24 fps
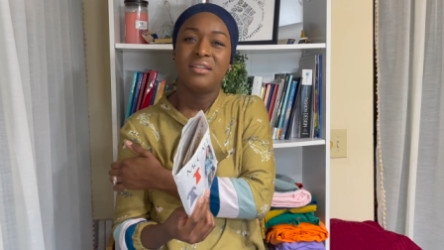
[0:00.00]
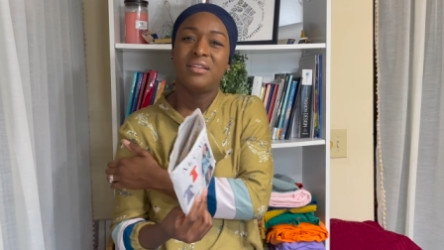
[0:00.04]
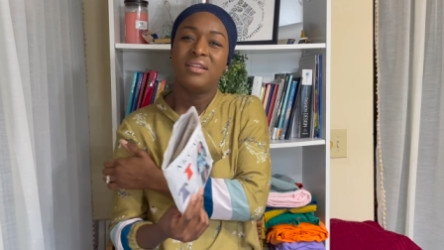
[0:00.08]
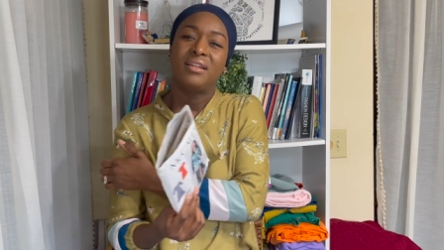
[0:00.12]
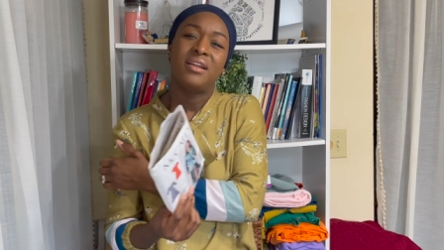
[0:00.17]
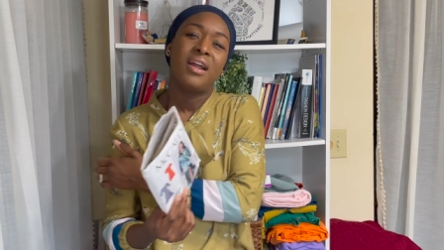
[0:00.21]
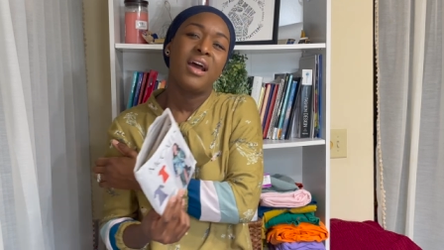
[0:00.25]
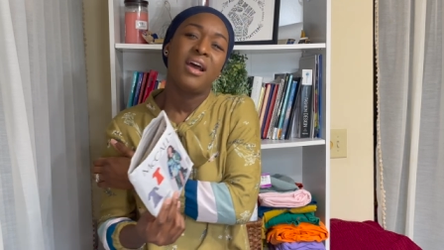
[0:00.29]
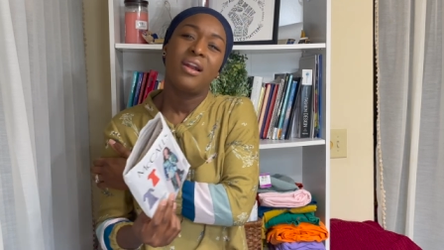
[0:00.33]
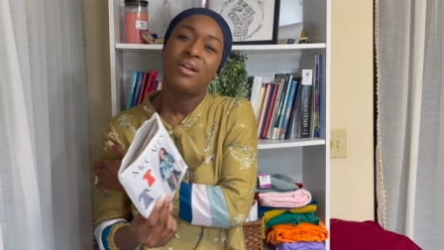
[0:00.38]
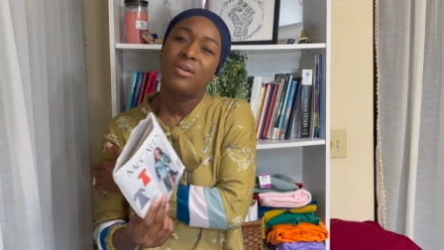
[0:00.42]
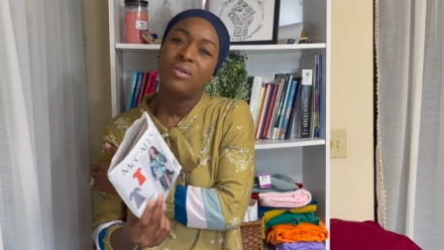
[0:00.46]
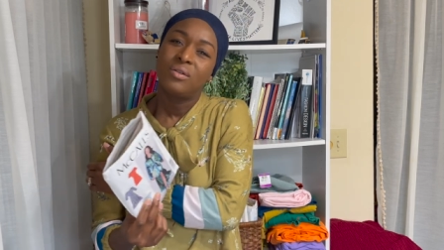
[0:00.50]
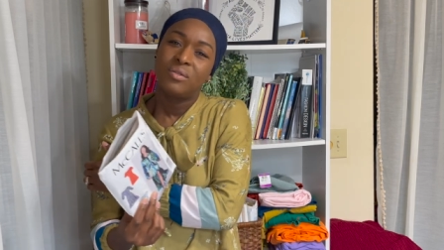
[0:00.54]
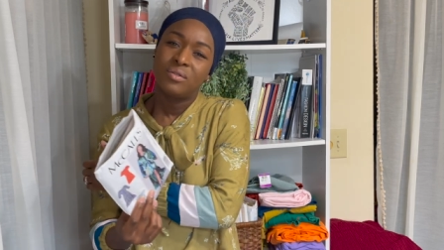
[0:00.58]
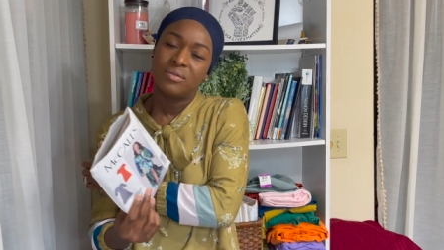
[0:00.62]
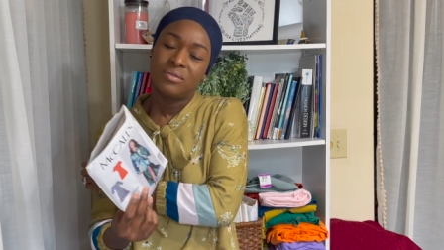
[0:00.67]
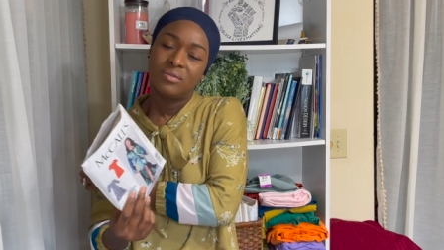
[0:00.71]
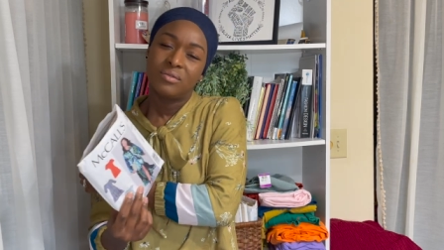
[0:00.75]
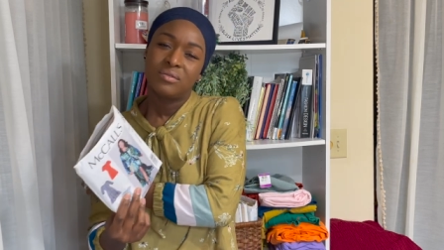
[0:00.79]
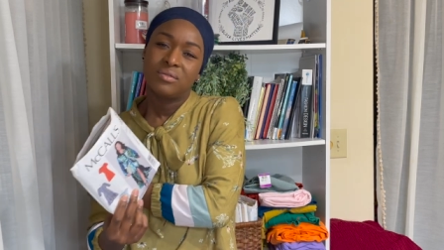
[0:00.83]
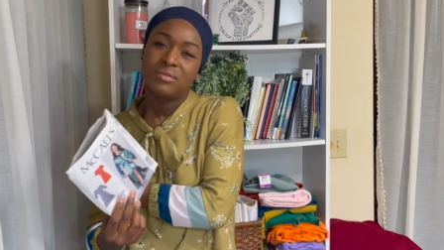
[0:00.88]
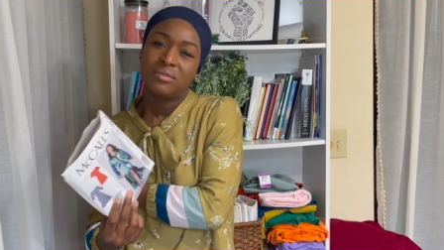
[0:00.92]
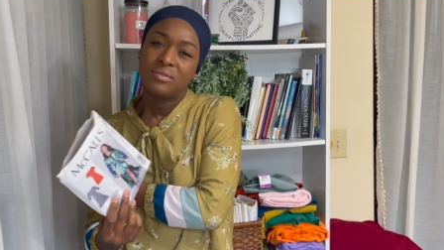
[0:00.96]
And I don't,
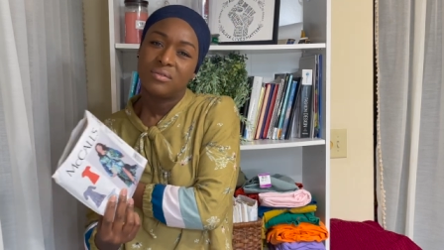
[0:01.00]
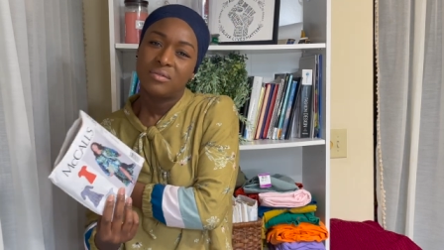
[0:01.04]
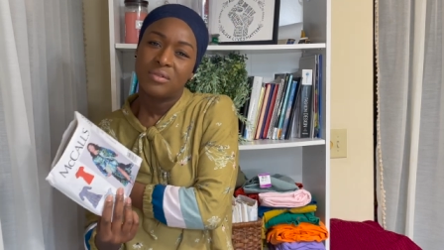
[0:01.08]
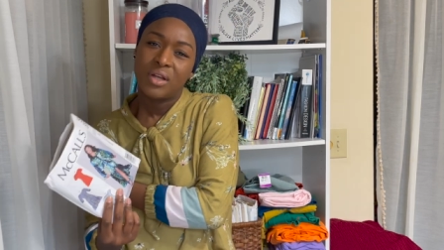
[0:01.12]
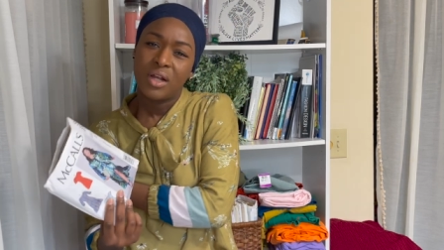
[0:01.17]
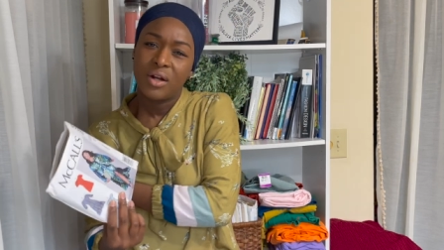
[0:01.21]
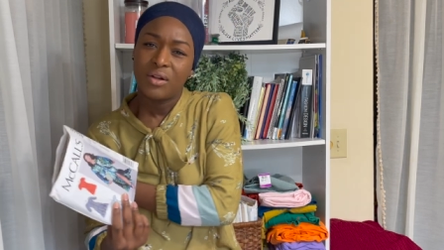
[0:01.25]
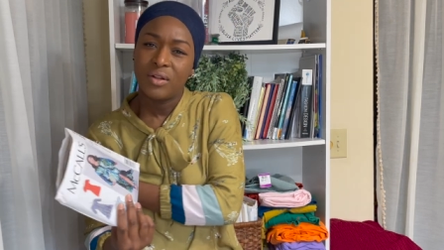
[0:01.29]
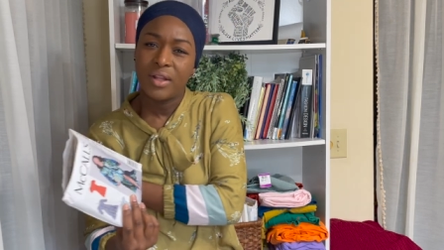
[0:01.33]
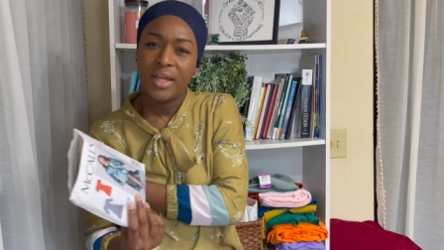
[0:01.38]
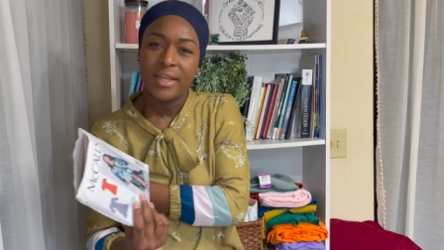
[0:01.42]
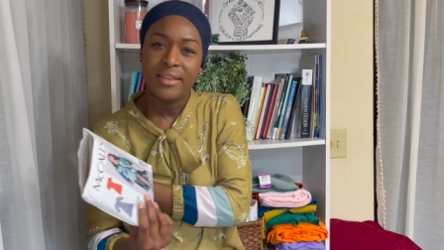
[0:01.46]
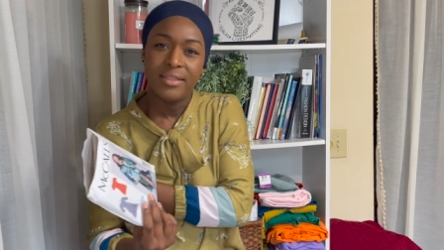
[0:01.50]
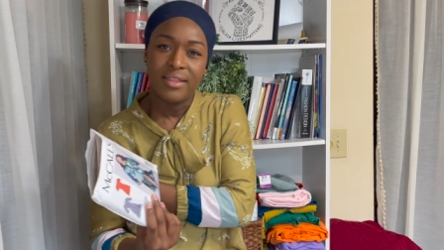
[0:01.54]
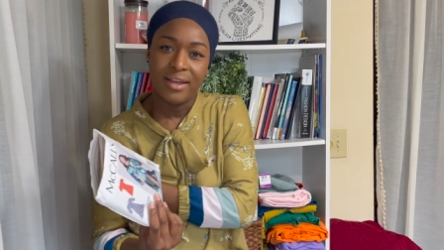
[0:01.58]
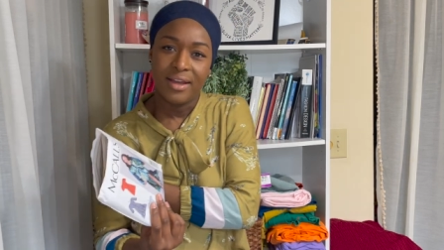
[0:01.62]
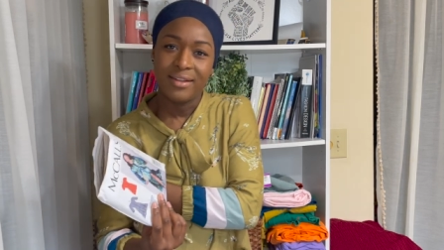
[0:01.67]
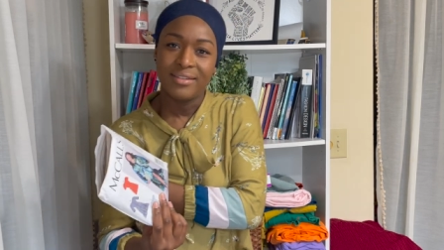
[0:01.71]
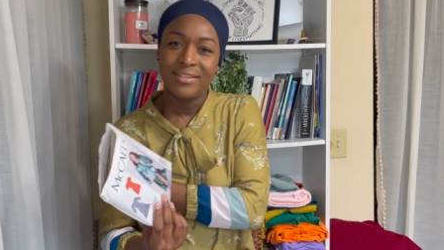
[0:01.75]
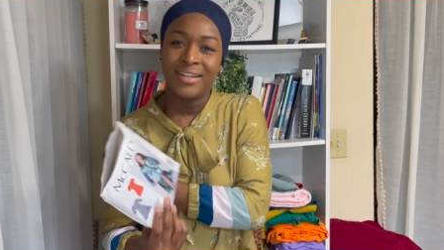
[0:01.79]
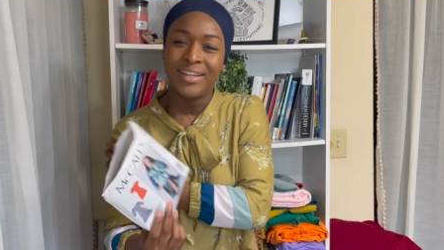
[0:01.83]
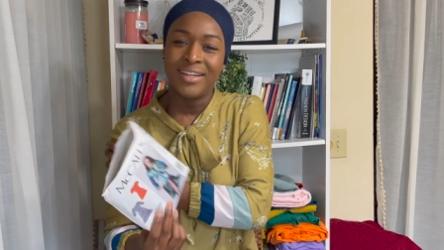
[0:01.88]
I don't like that.